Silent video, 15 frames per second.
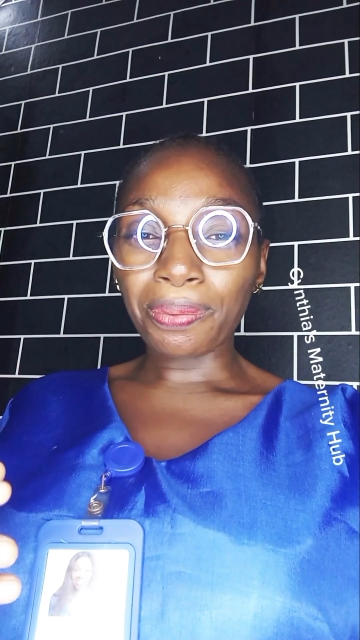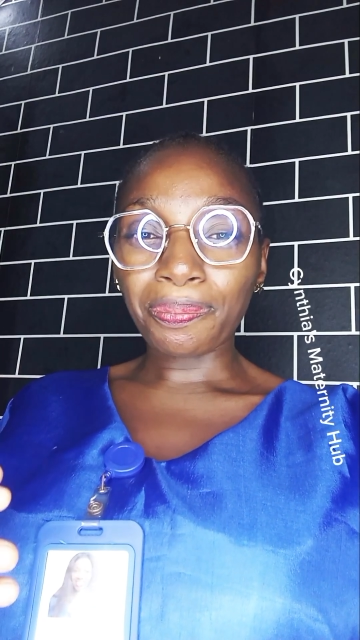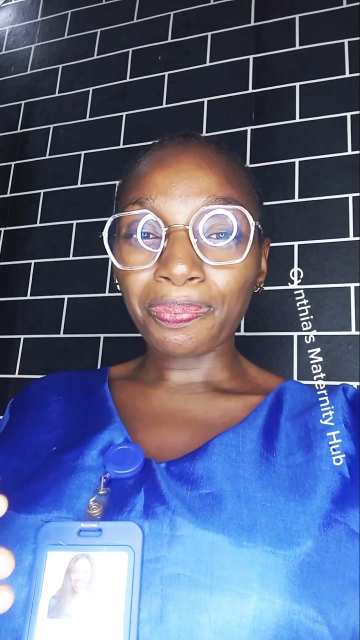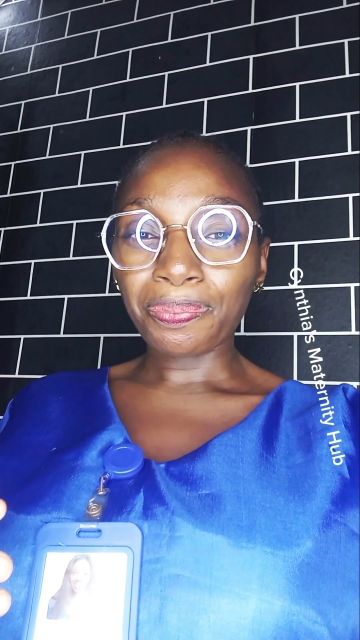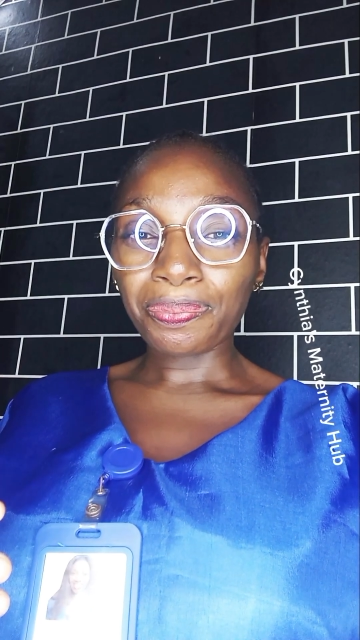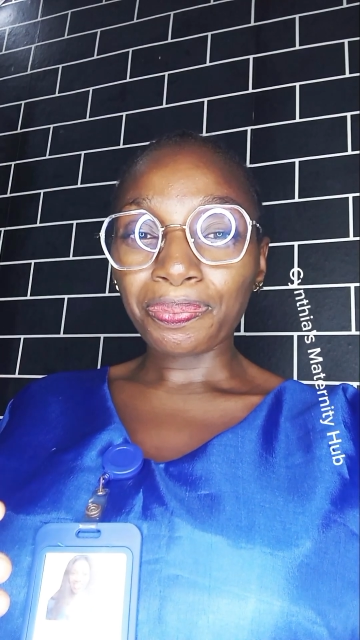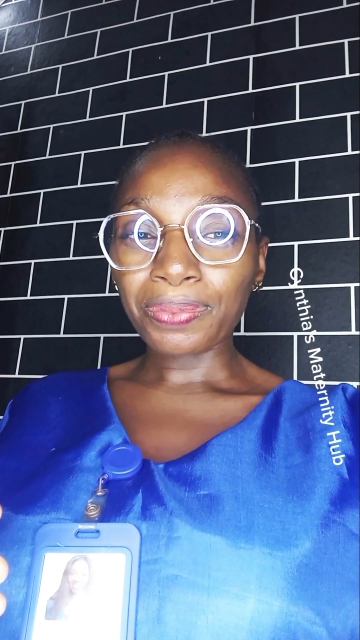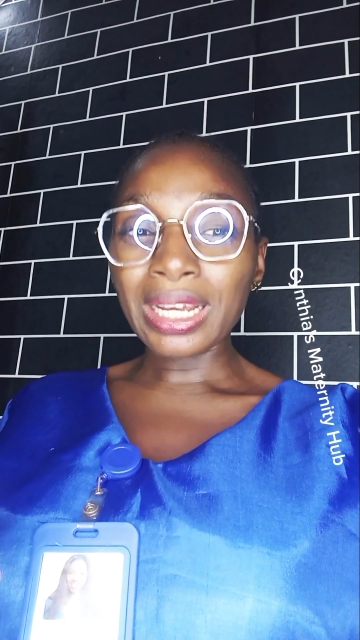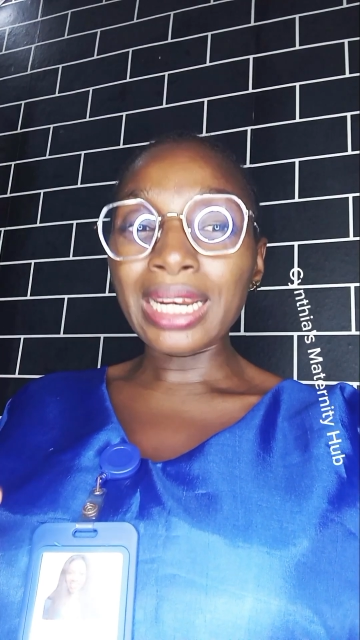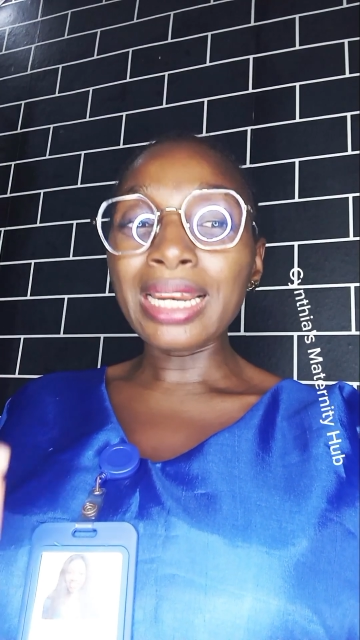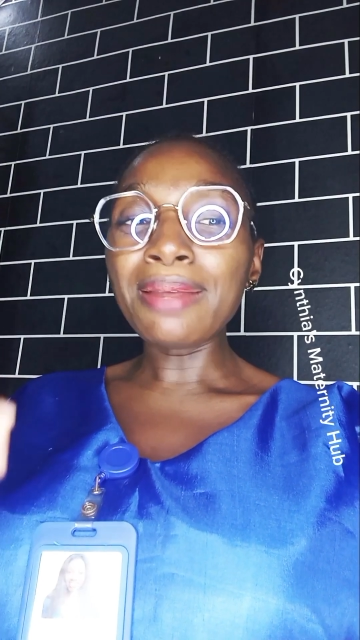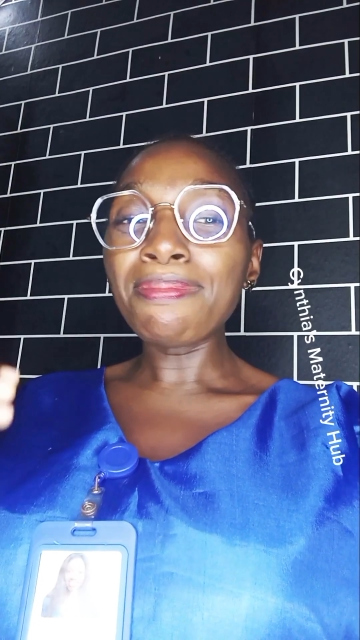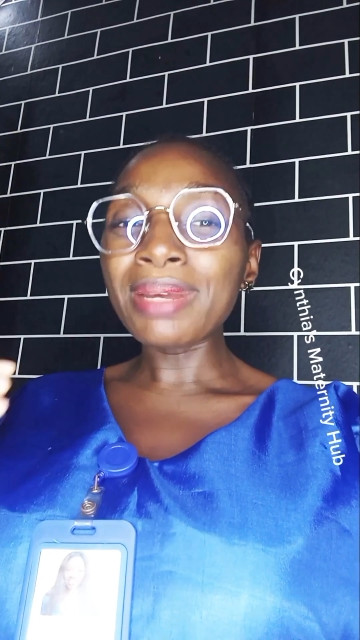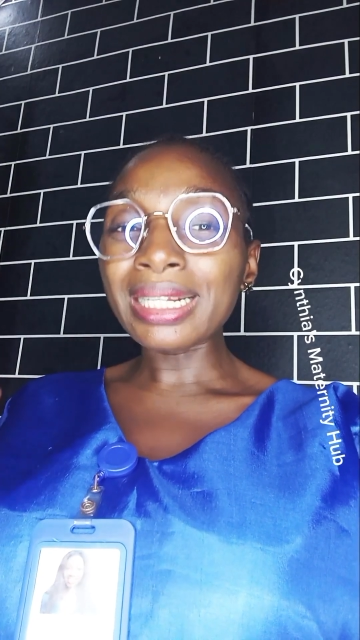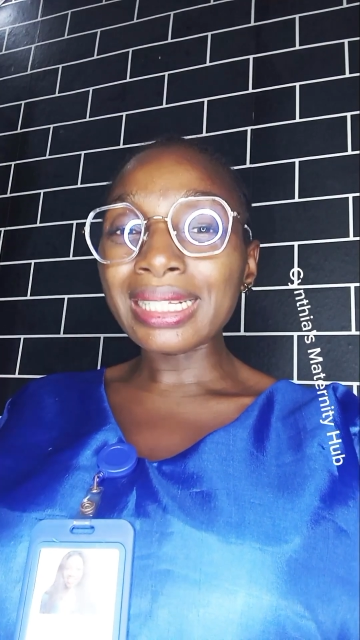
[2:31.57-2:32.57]
it
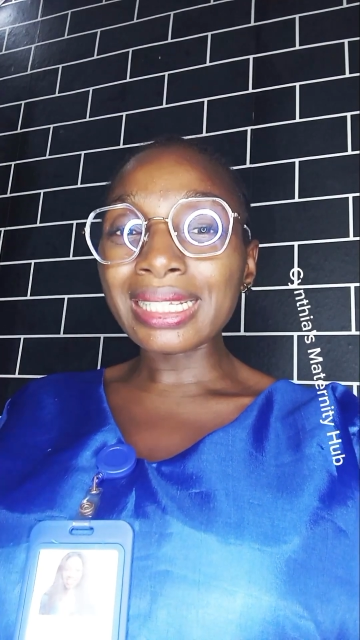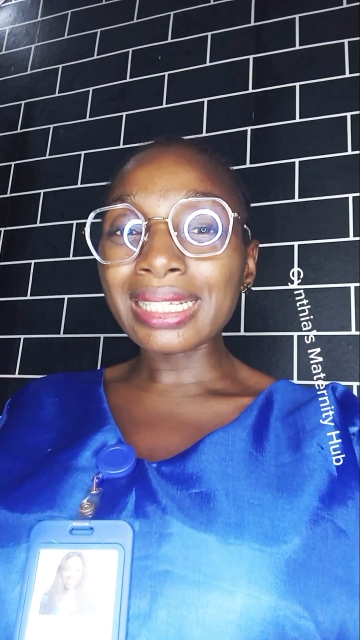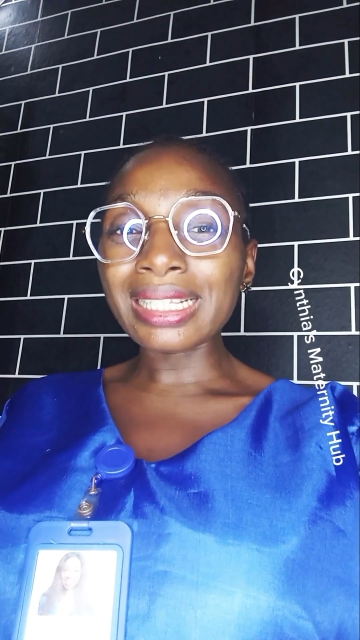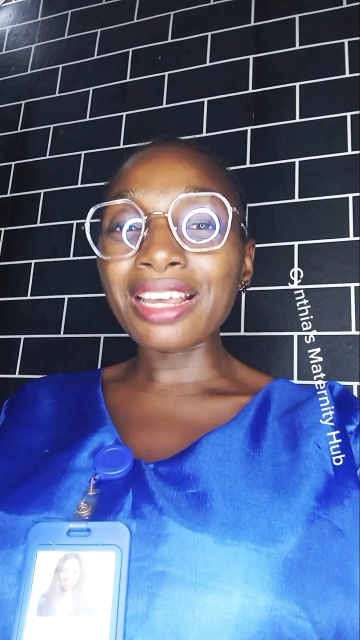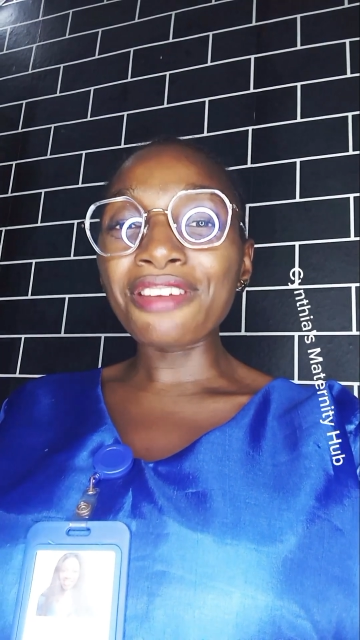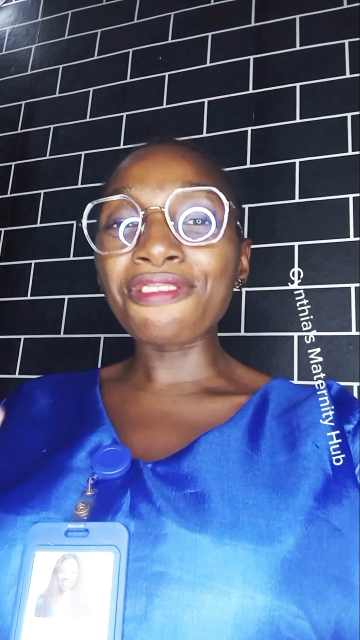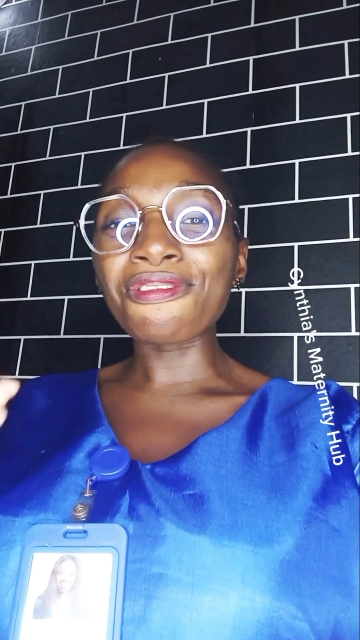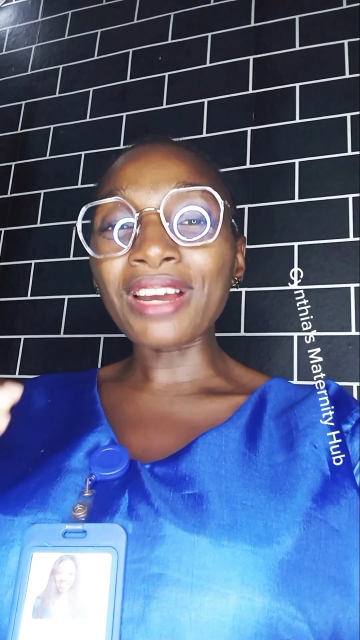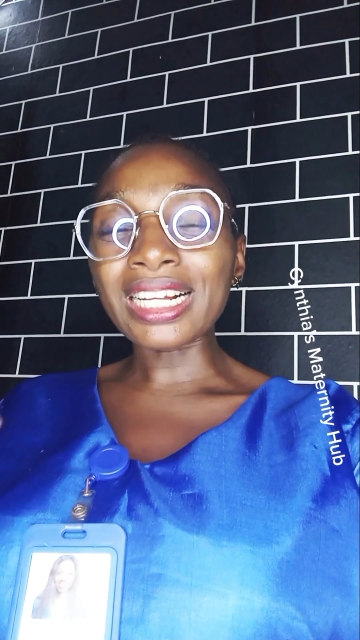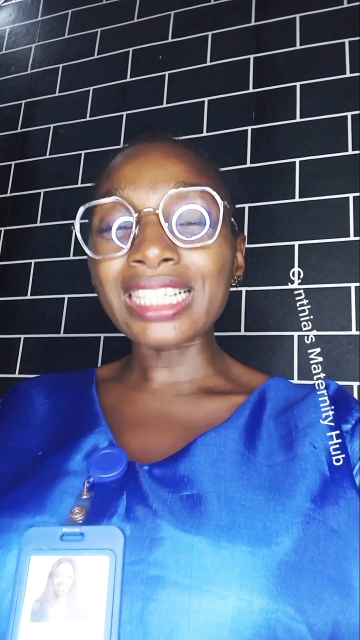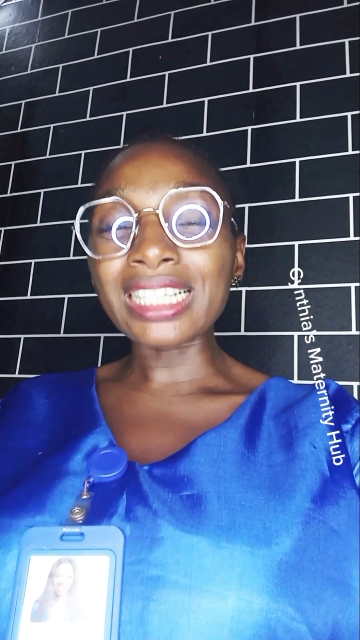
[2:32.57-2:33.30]
limits effective